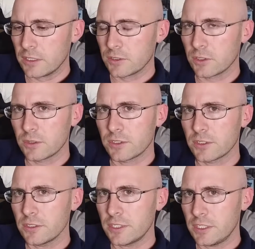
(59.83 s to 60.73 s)
so it's
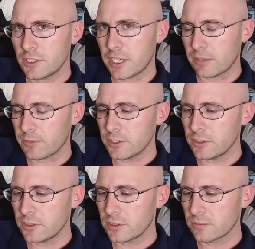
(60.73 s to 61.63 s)
13
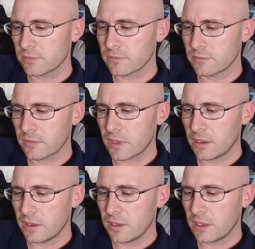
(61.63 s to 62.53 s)
chapters,
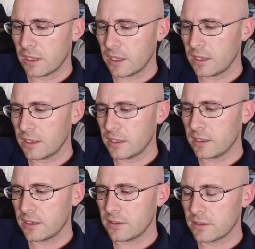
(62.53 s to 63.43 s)

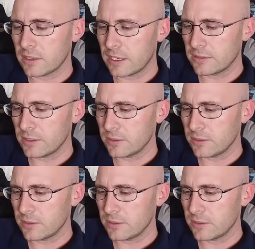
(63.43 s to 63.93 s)
and as I